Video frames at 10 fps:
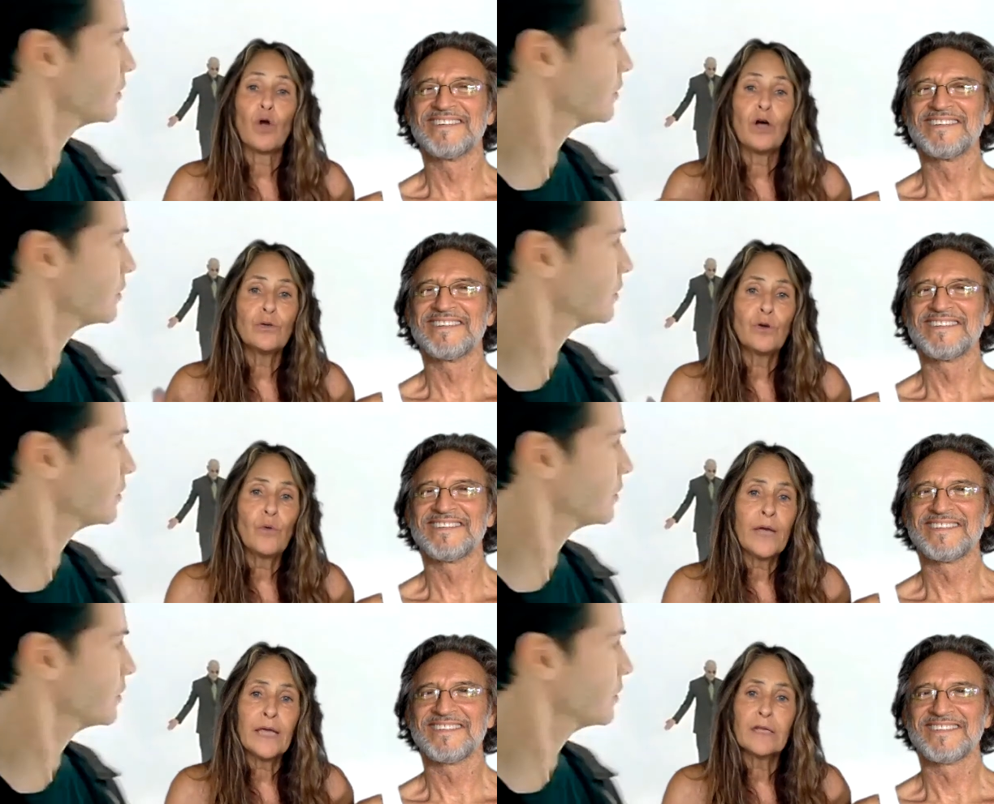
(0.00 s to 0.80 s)
Speaker 1: also
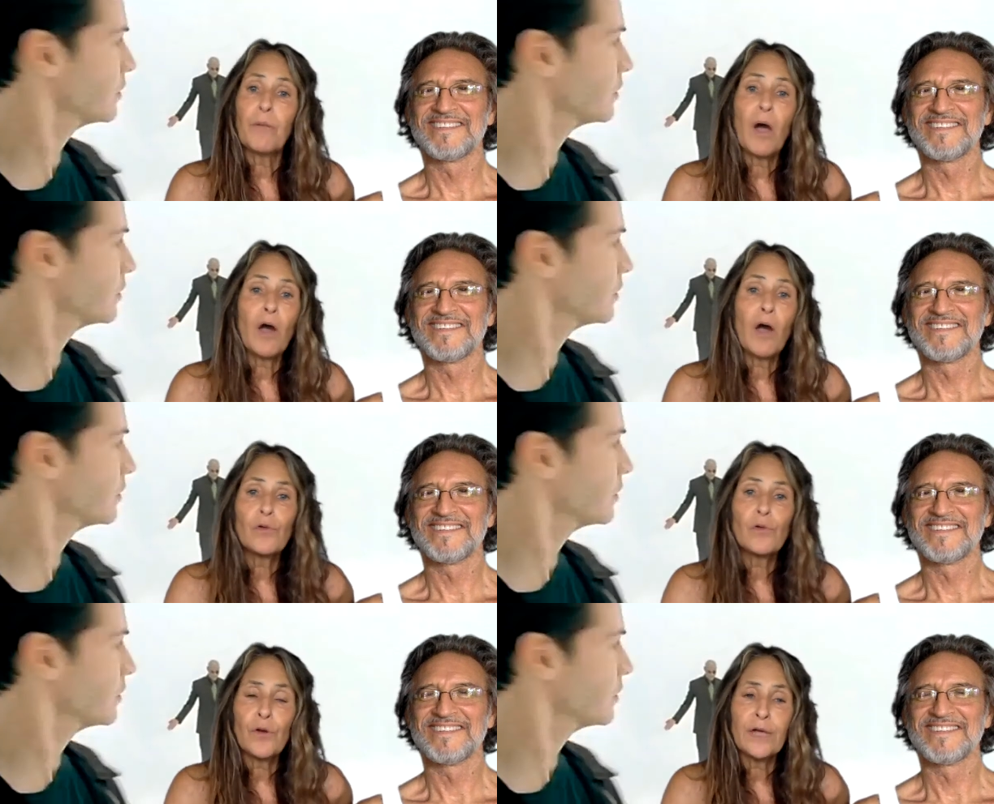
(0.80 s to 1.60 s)
going into
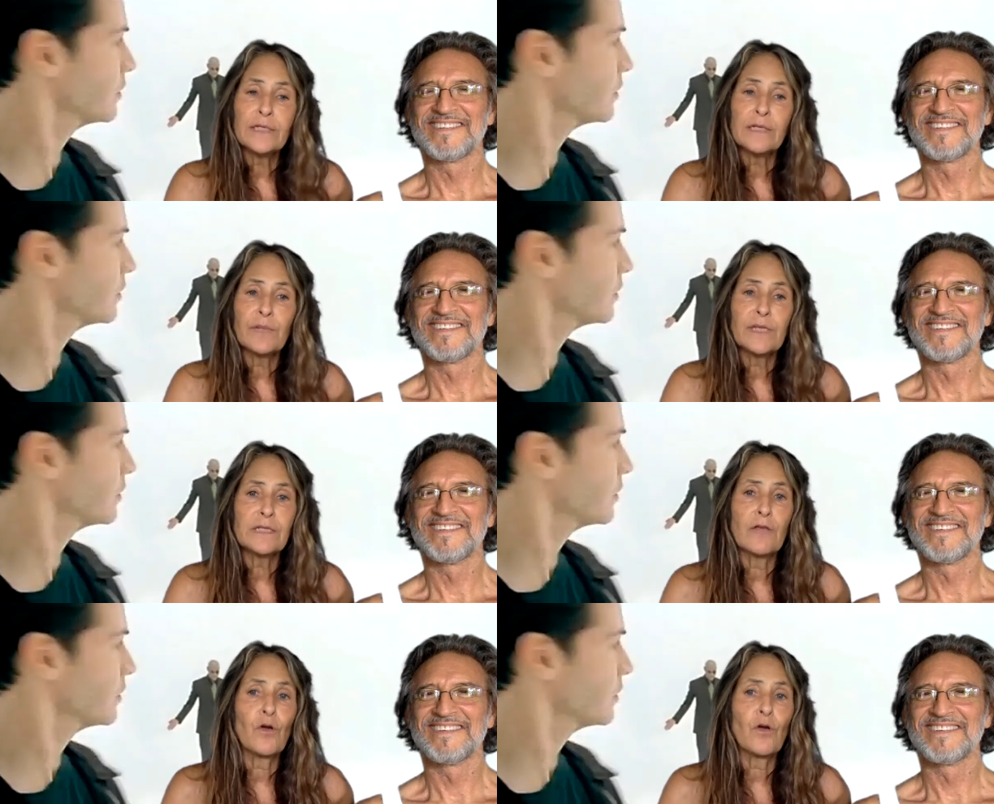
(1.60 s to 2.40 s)
Parler and some of these
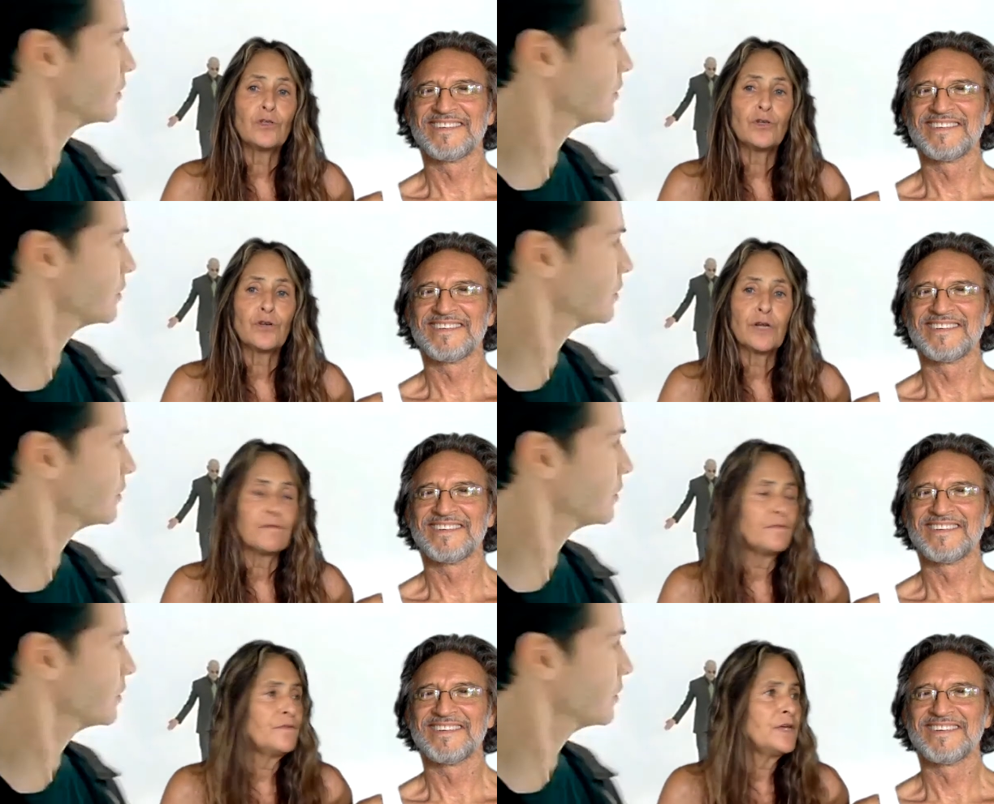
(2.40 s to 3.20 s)
other alternative
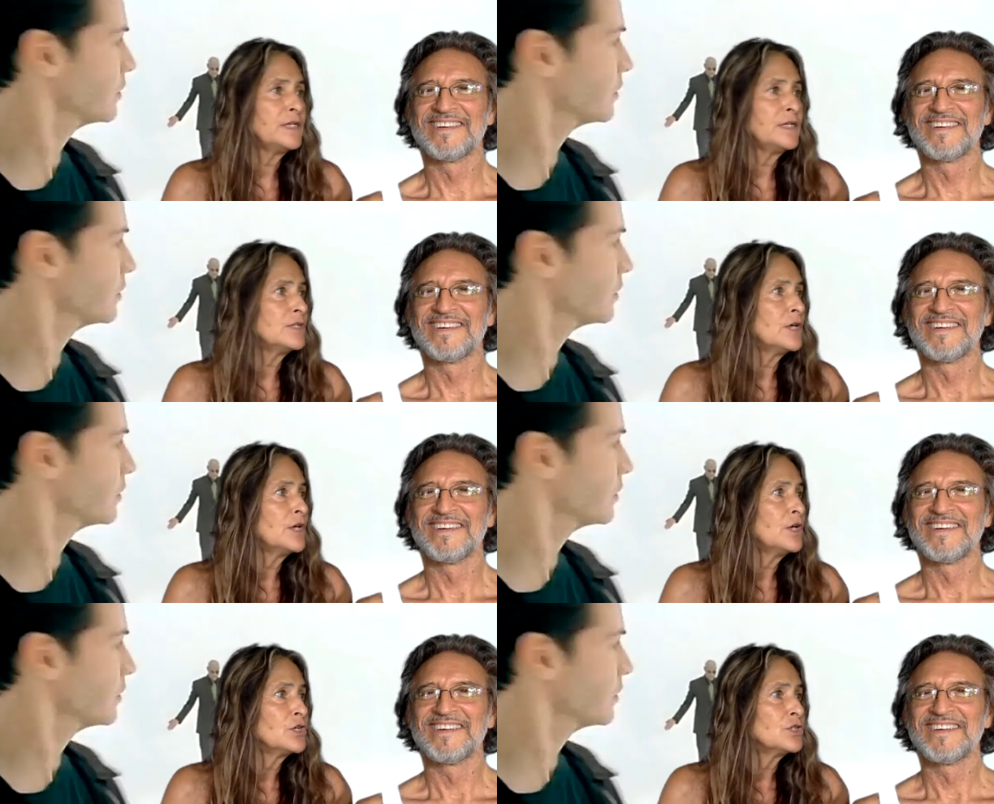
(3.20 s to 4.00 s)
feeds.
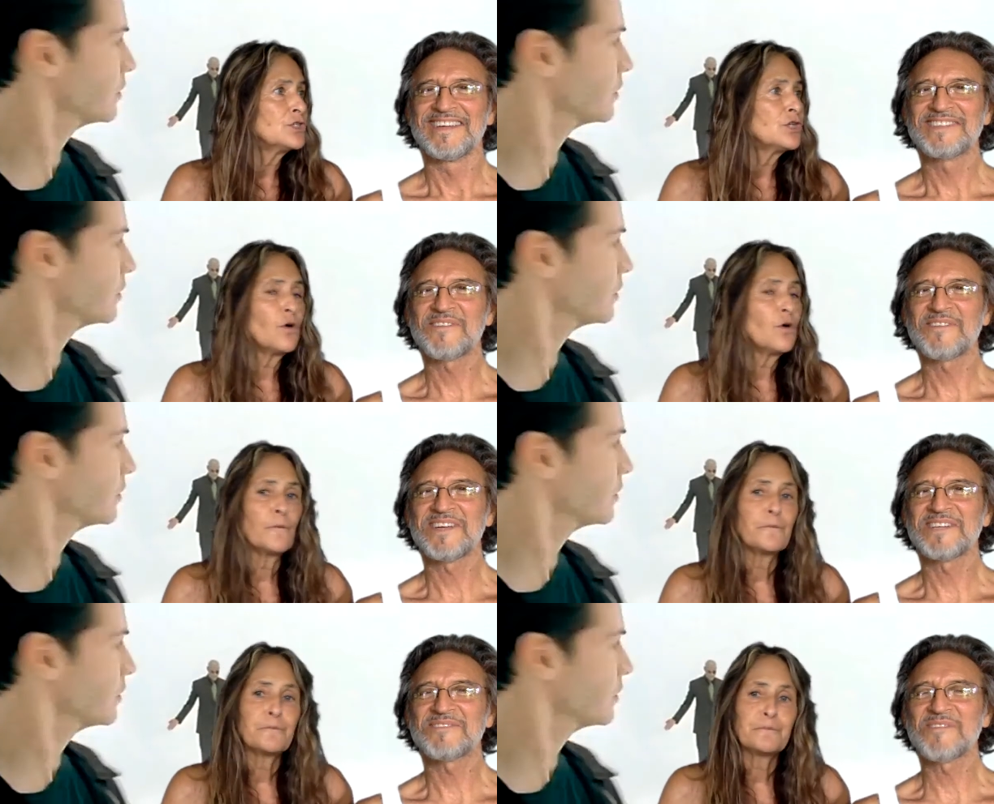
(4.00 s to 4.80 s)
So, estoy,
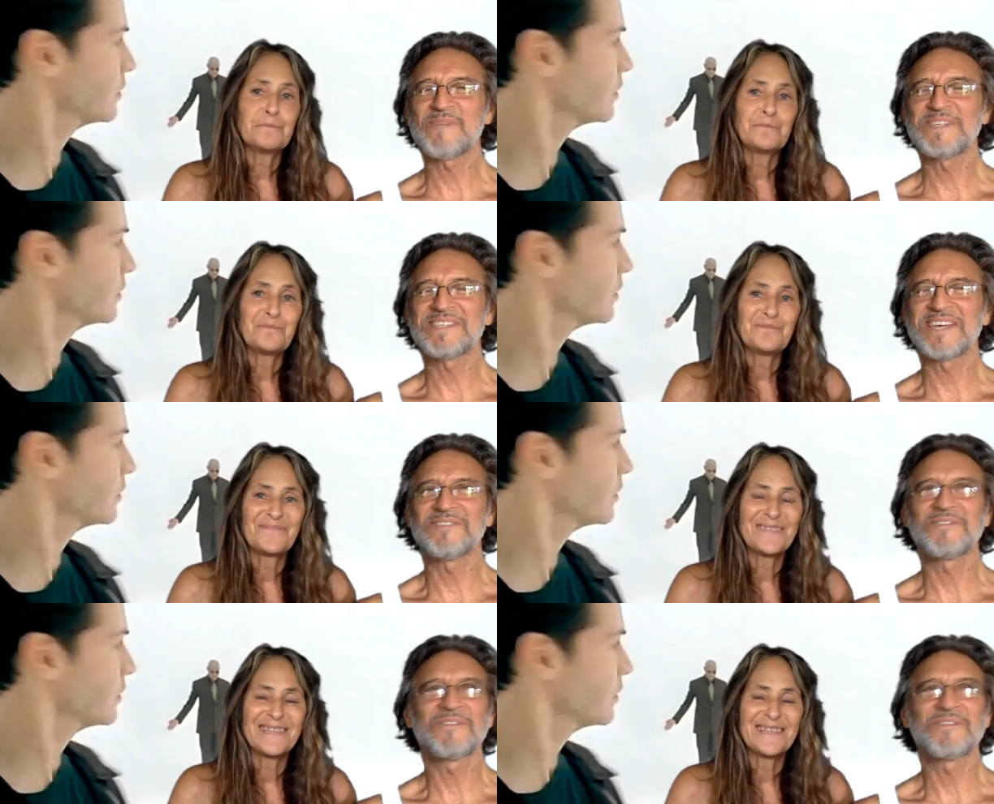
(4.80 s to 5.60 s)
Speaker 2: estoy
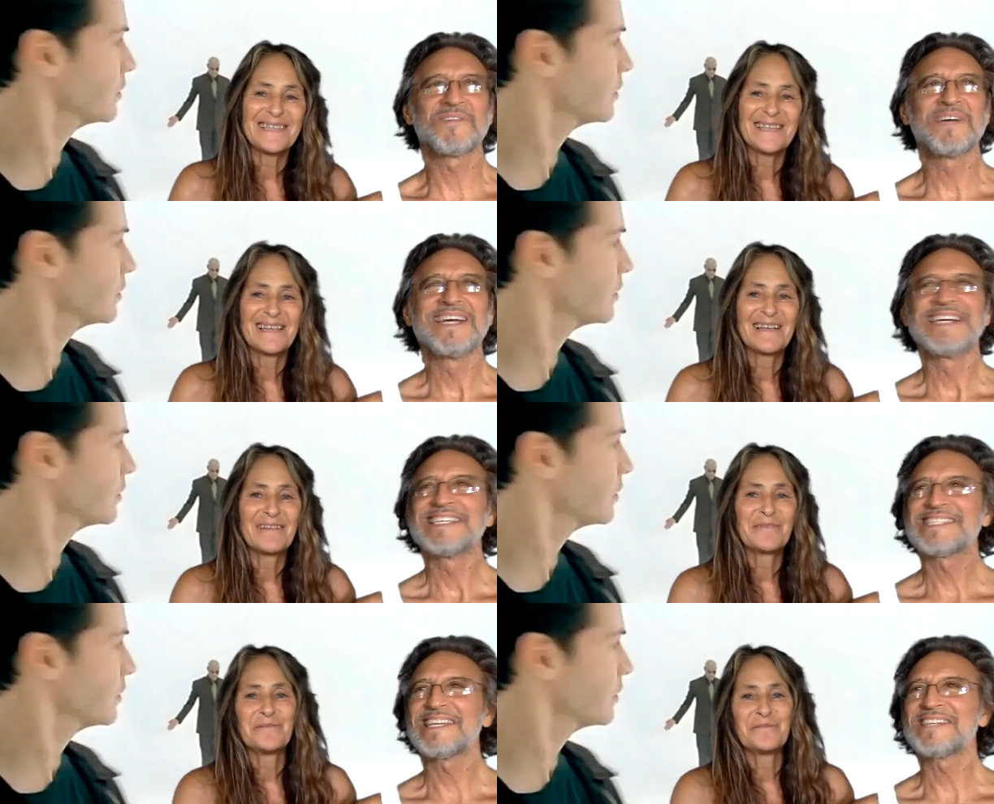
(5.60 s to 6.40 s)
pensando
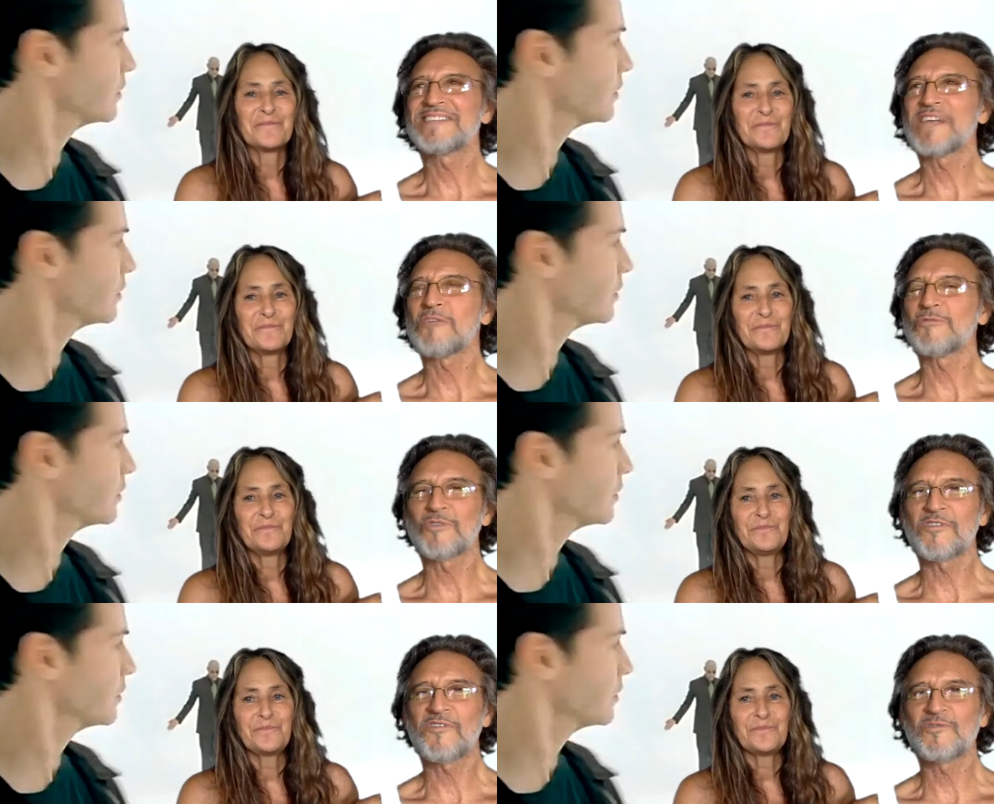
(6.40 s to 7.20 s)
si el traductor
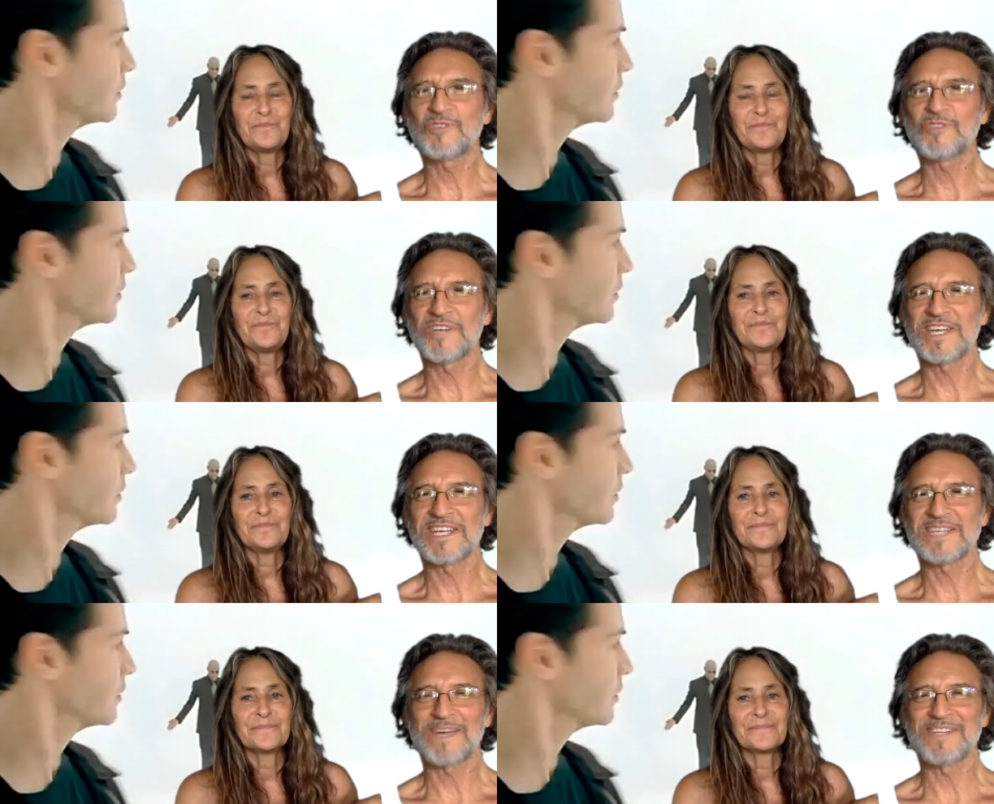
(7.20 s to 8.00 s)
funciona en
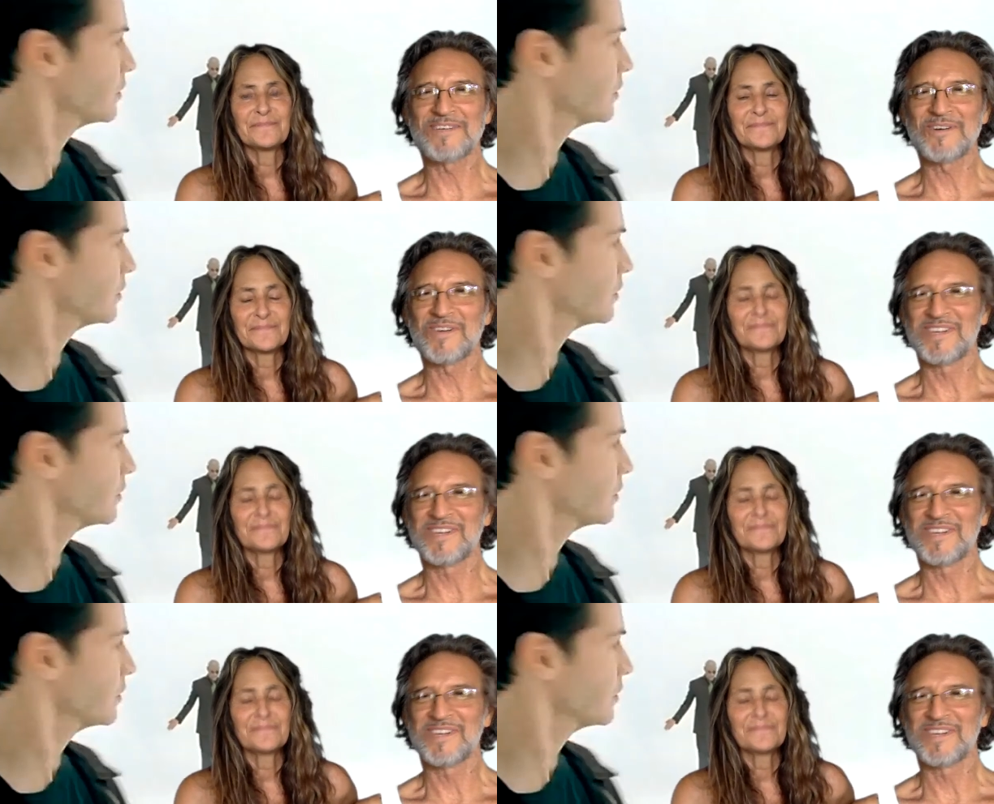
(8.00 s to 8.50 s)
español,